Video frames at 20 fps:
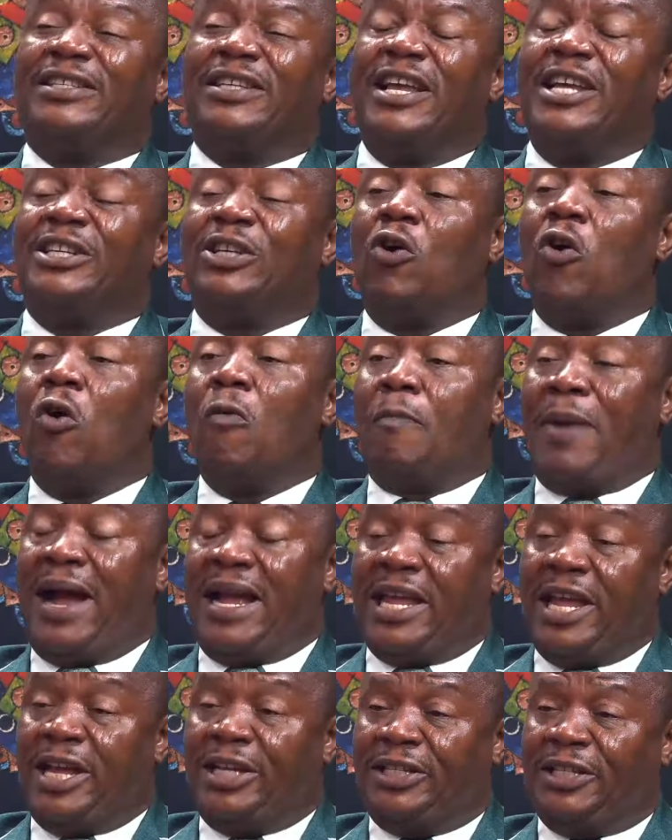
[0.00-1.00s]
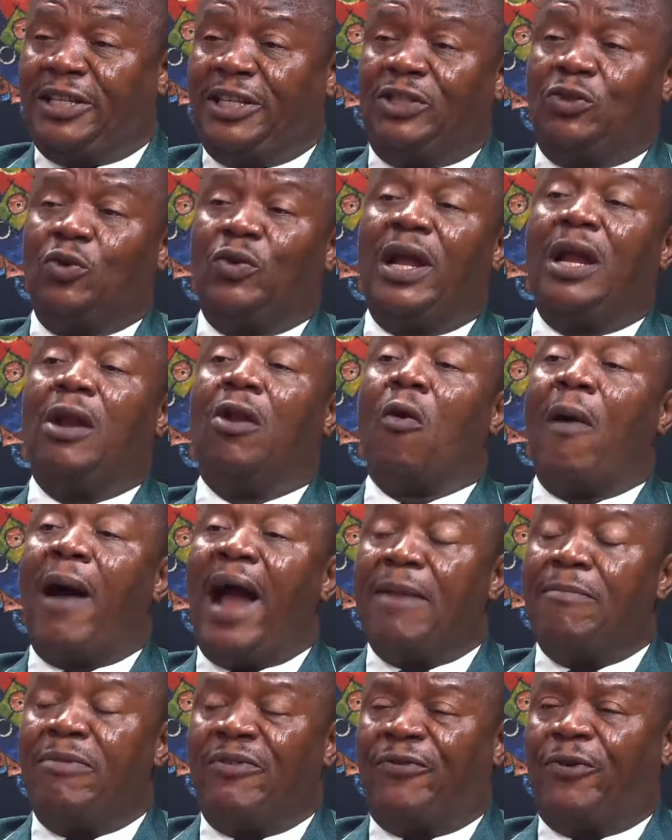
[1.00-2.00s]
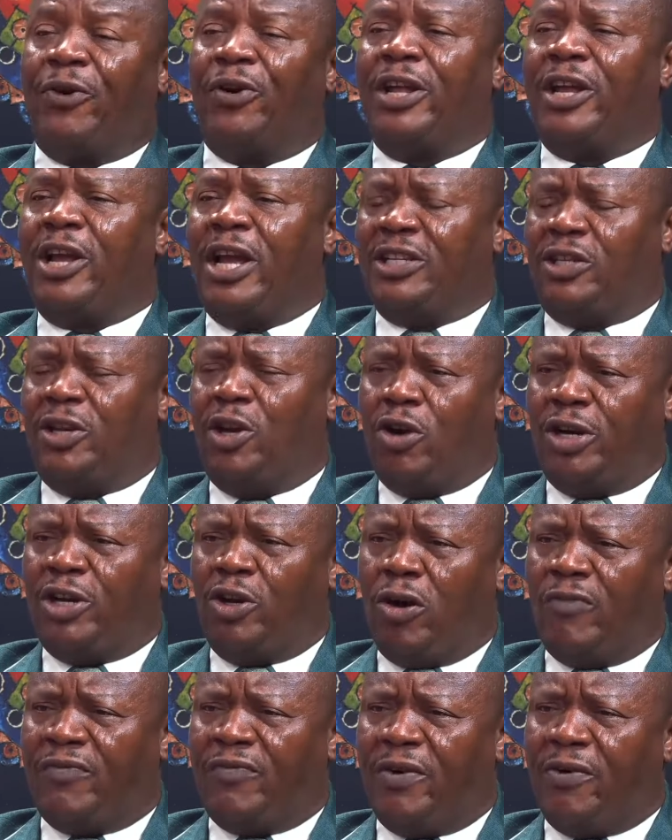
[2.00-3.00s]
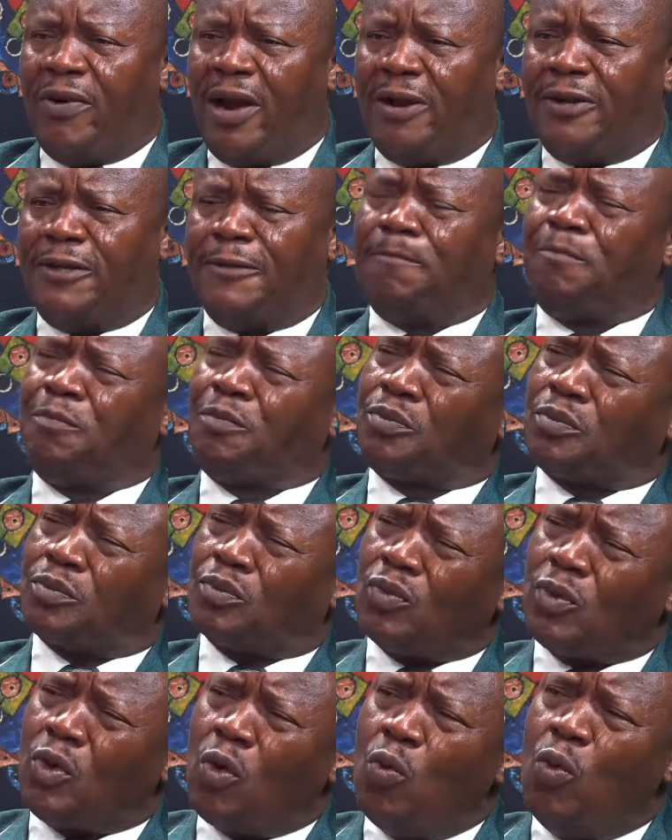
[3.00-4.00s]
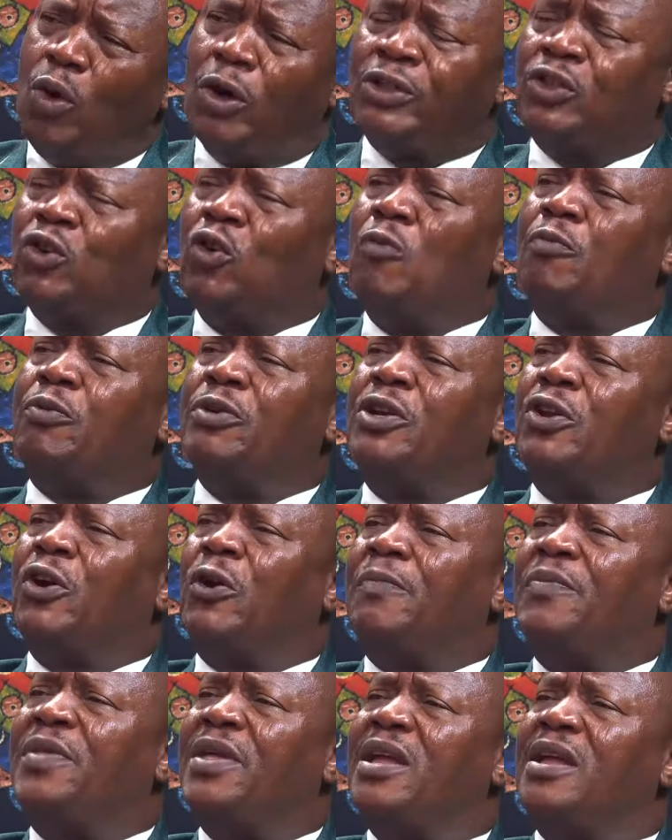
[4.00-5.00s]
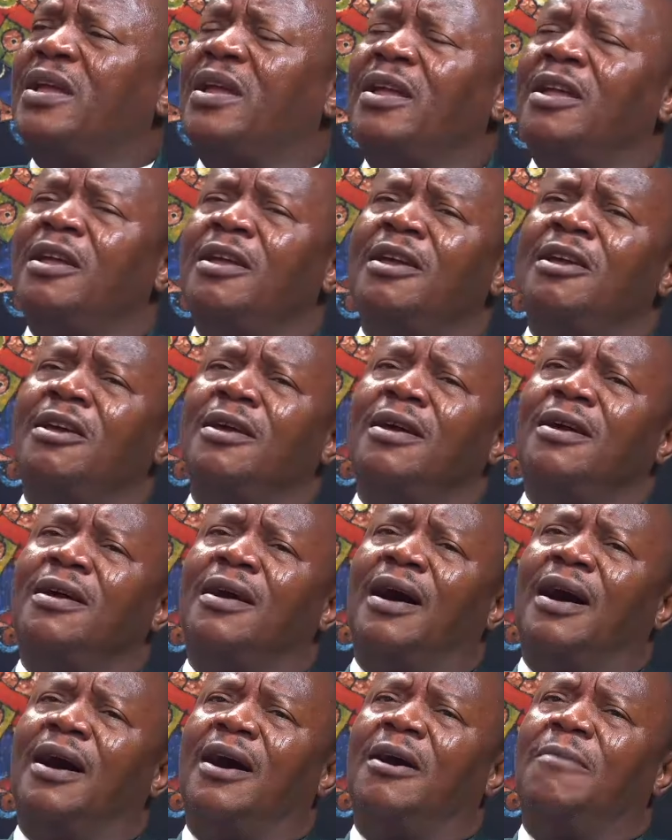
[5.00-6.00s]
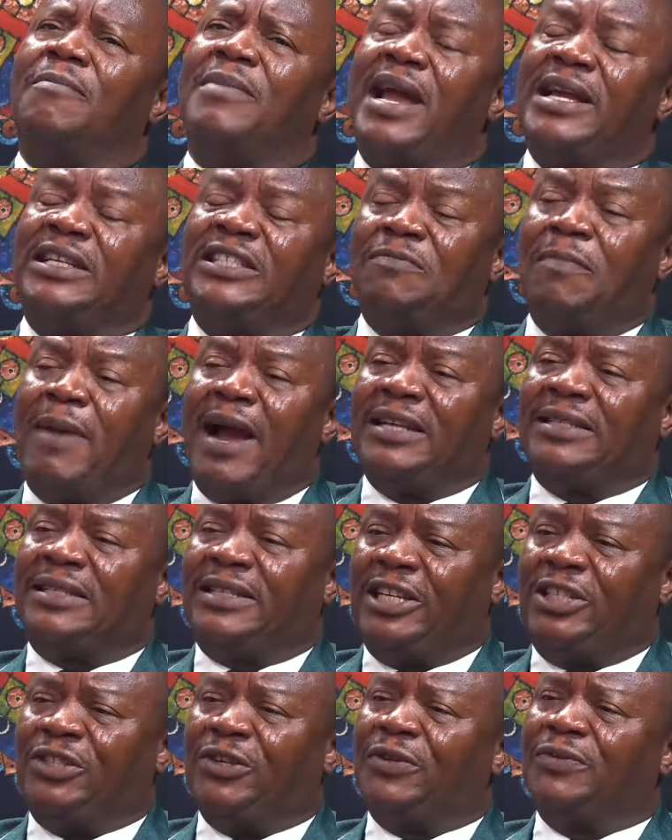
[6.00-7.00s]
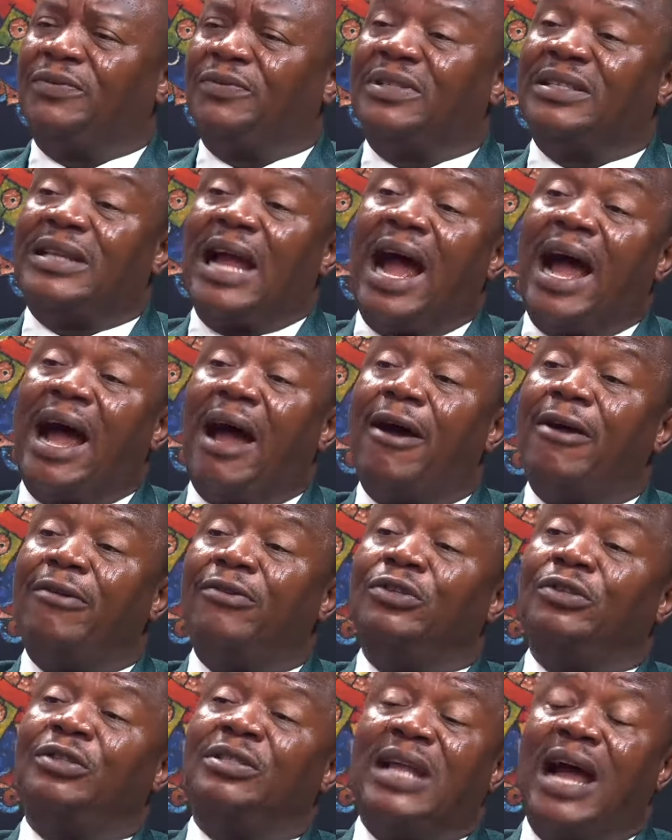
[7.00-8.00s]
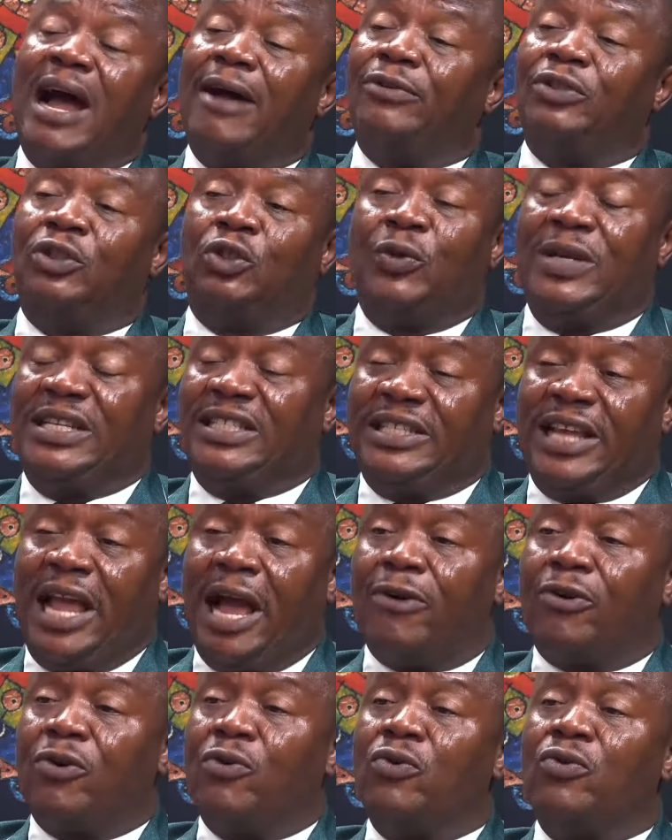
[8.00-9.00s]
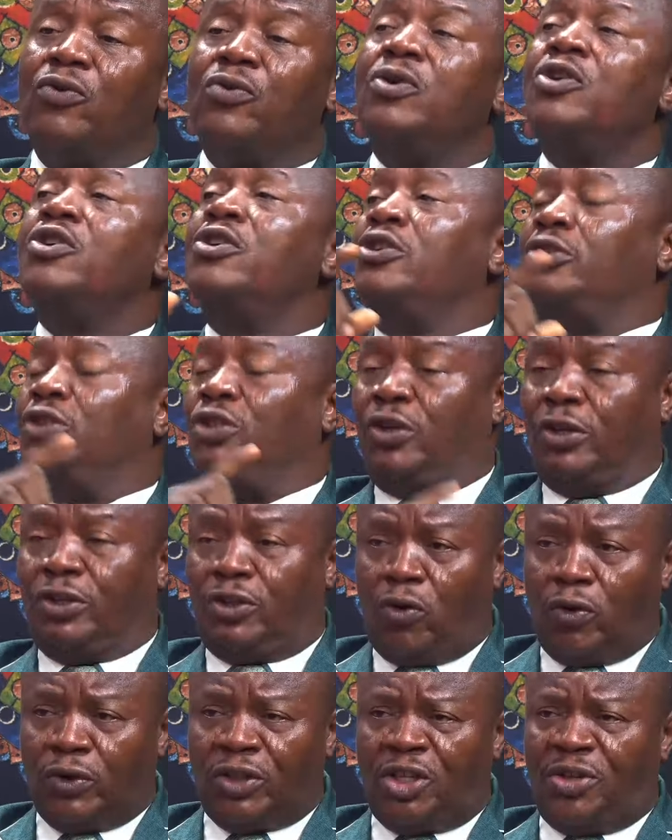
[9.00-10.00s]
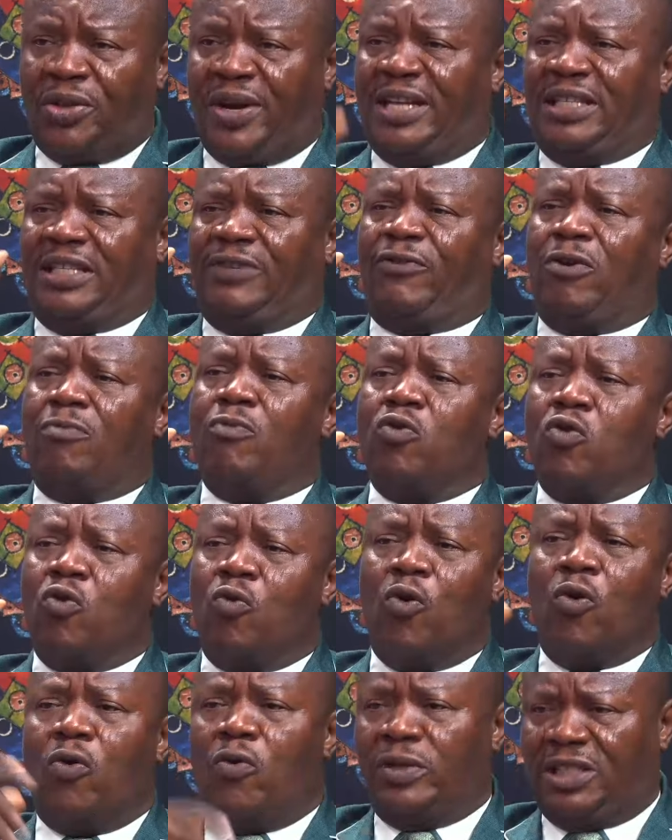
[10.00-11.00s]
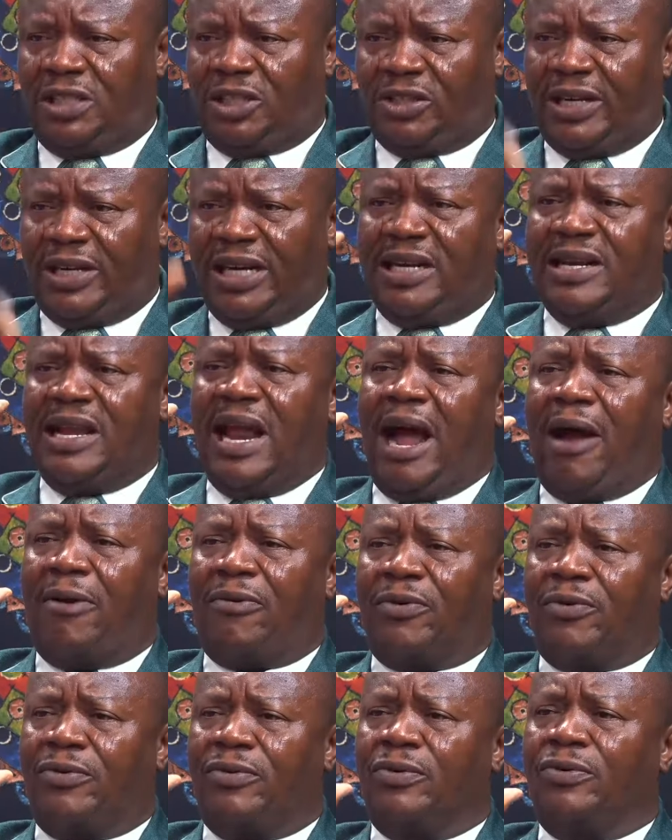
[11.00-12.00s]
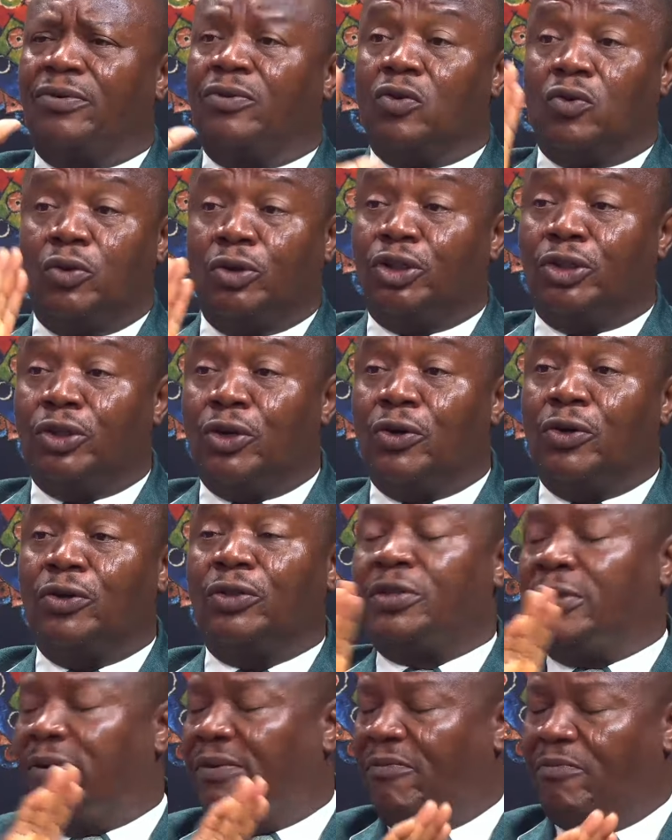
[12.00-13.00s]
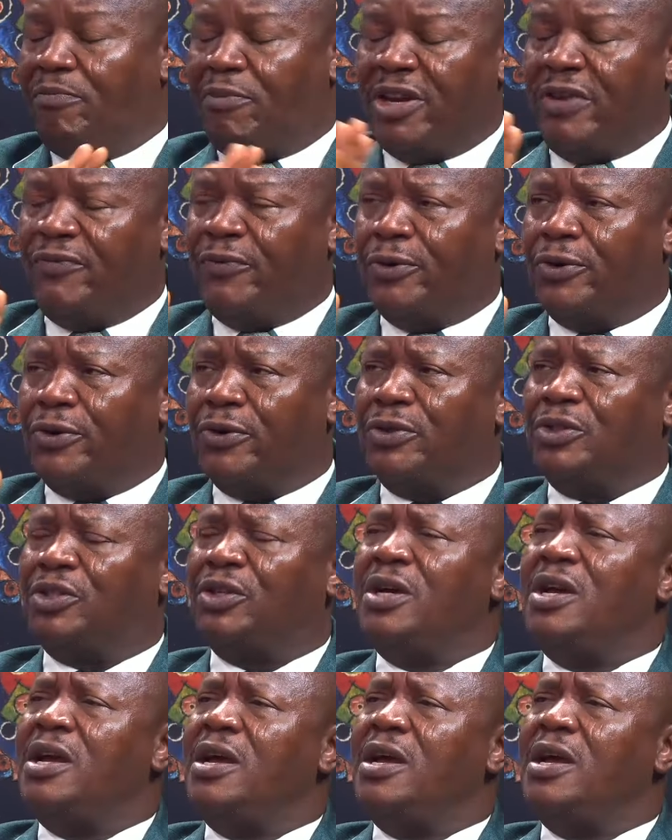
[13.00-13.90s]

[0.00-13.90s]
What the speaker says: it's a whole package. It took a while before they got it off the ground. We also opened up the 9th mile section down to Ziagu. You just go straight from Ngwo, straight down. Good road, beautiful roads.